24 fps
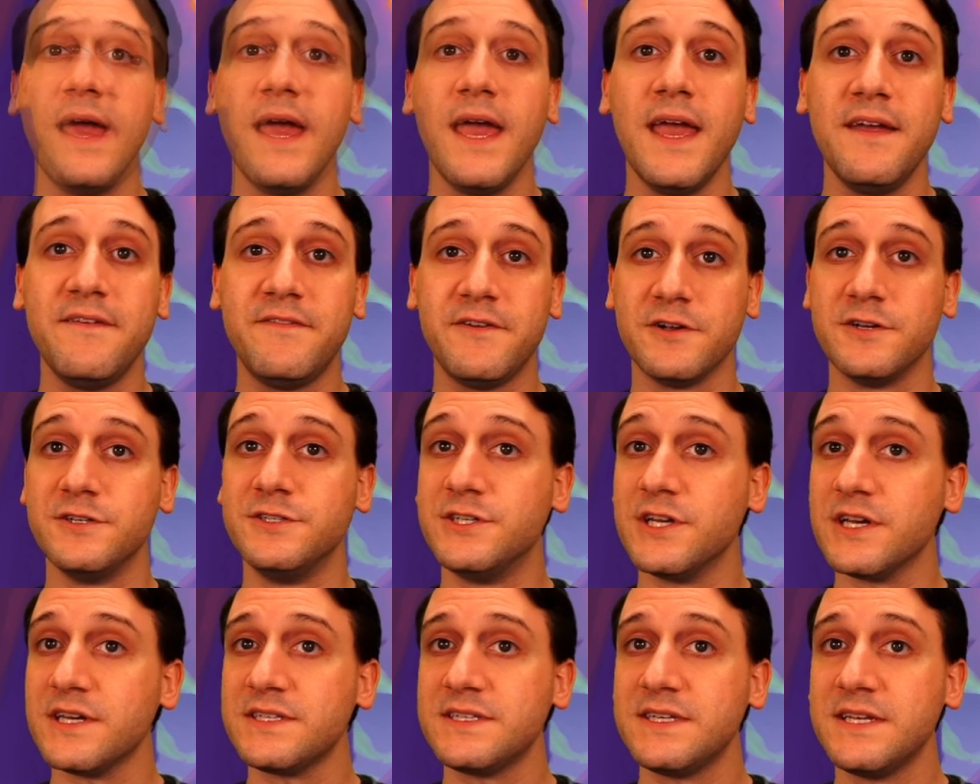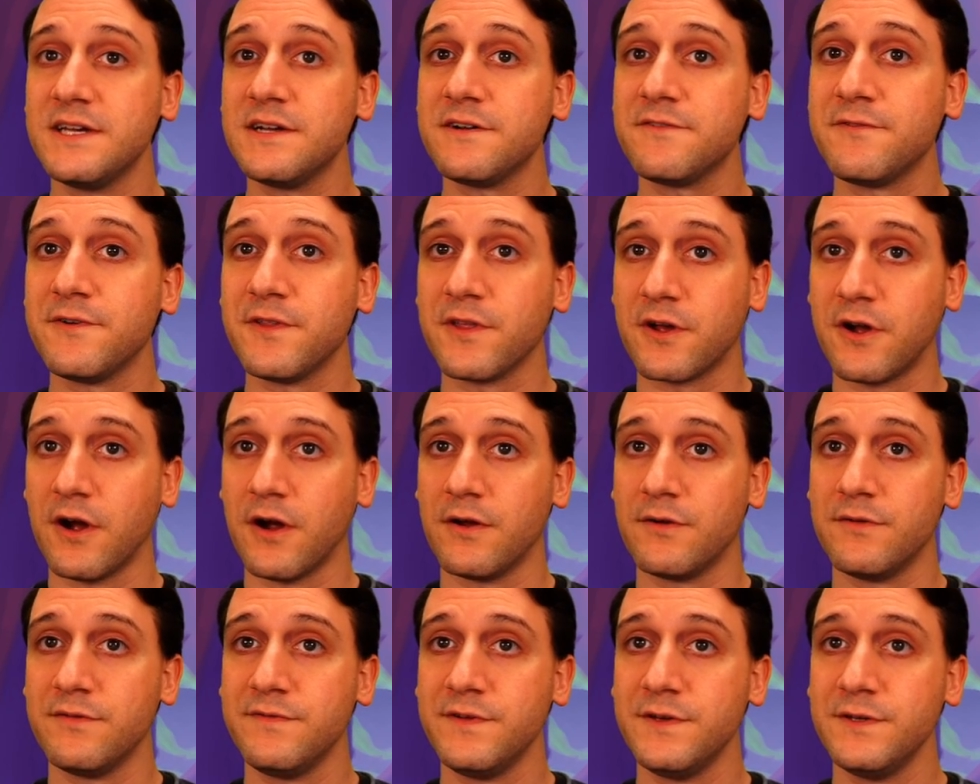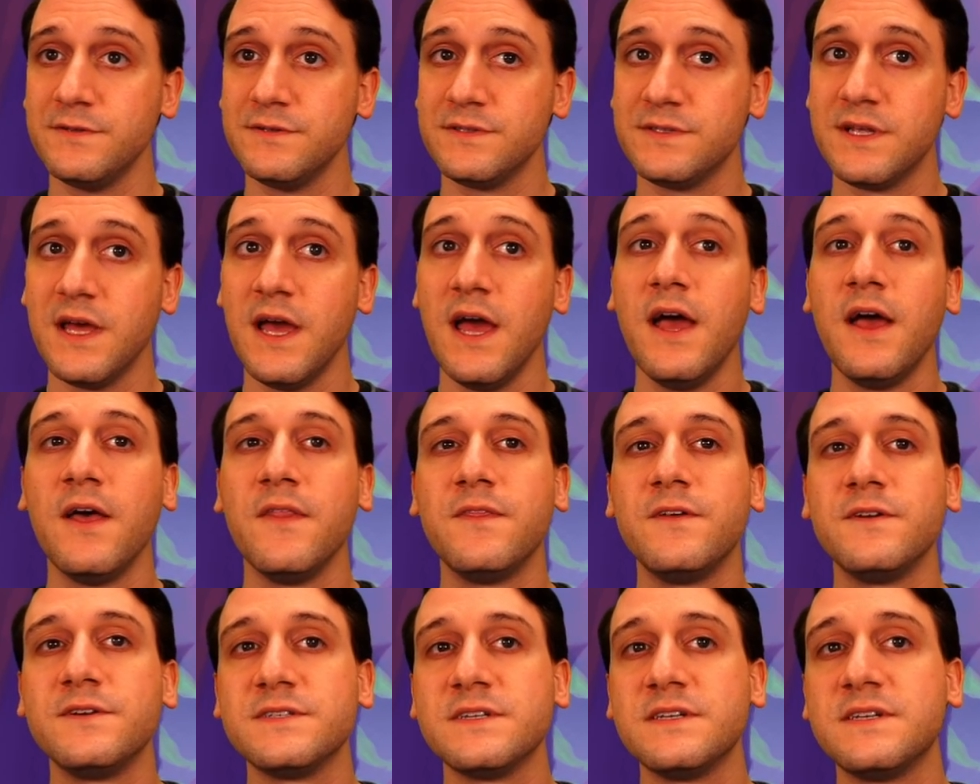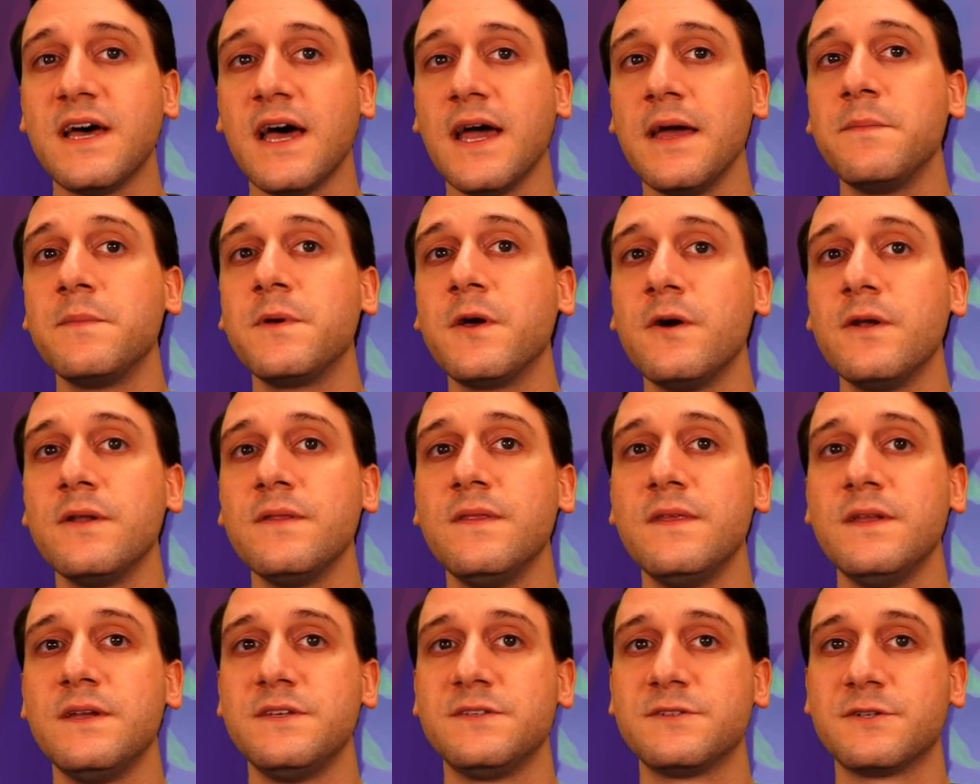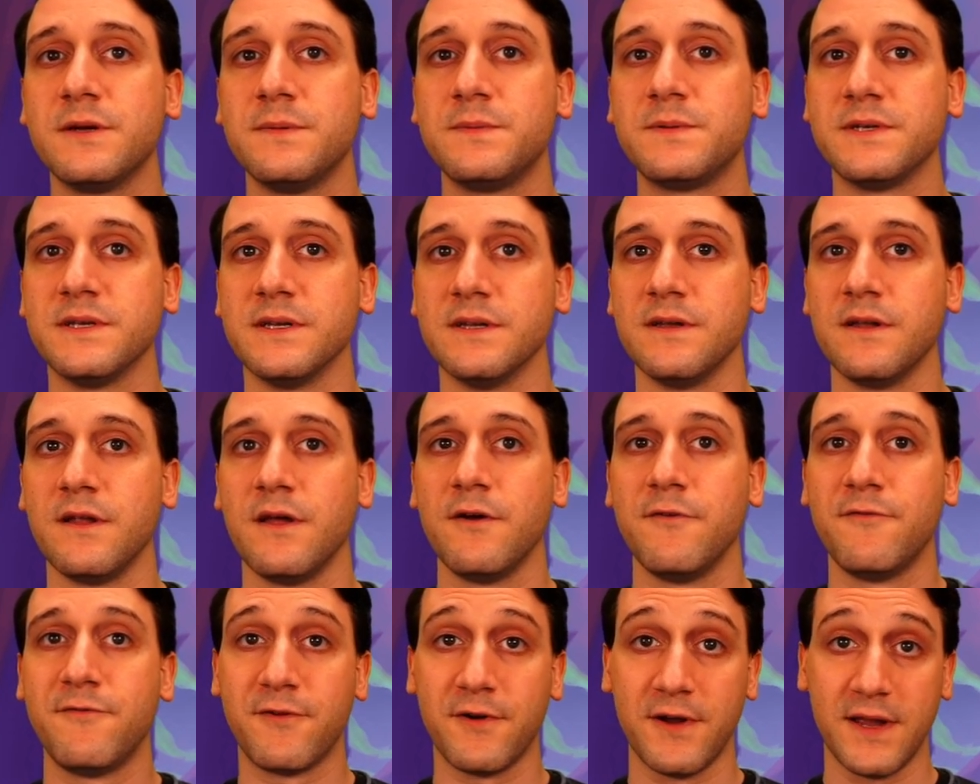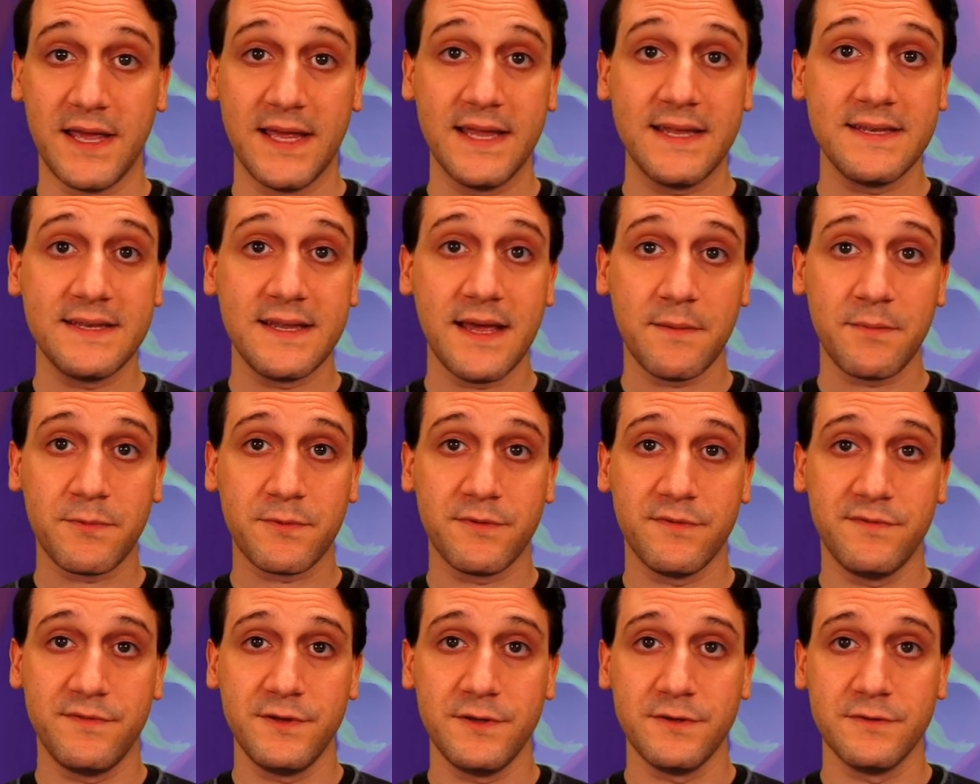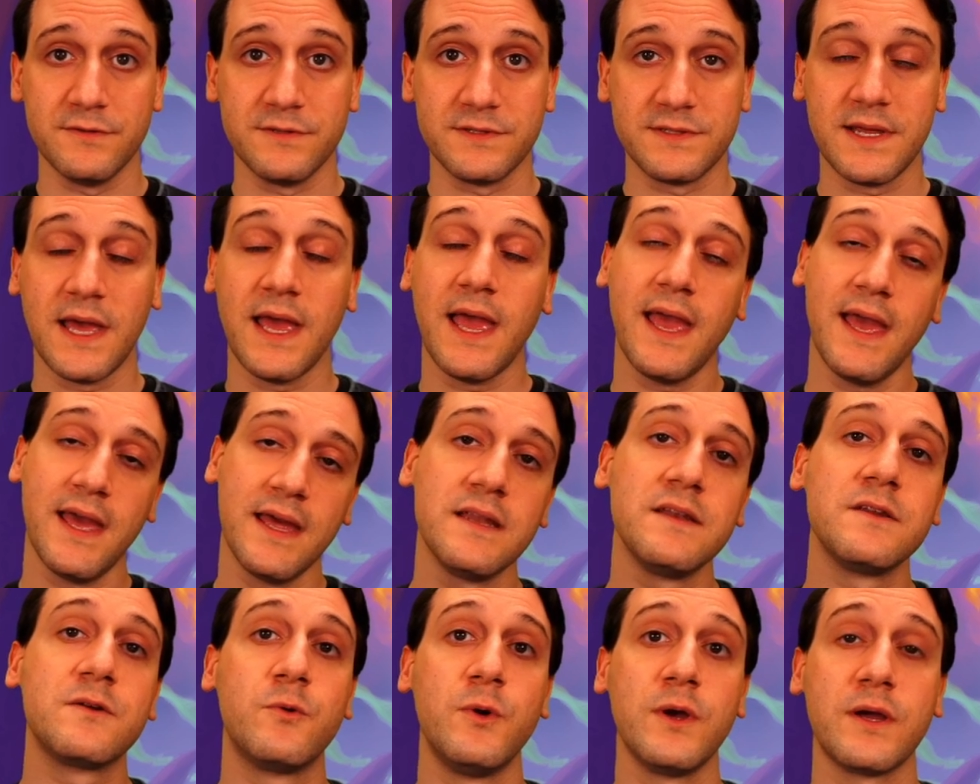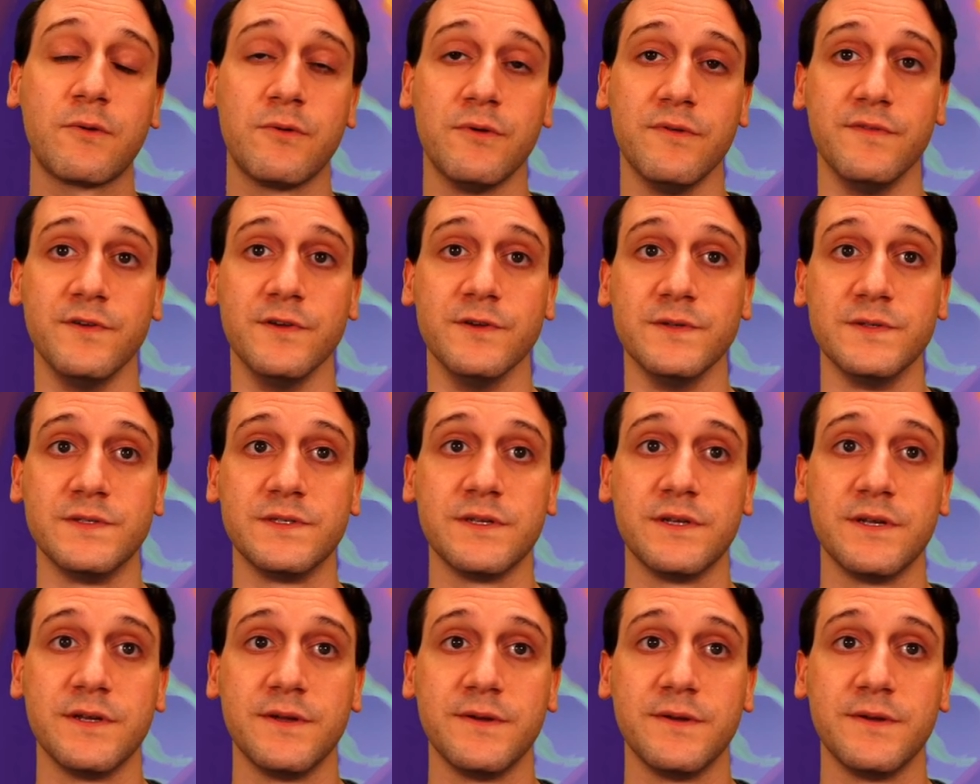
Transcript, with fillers: If you're just here for the card reviews, there's a time code in the description for in-depth reviews and quick reviews.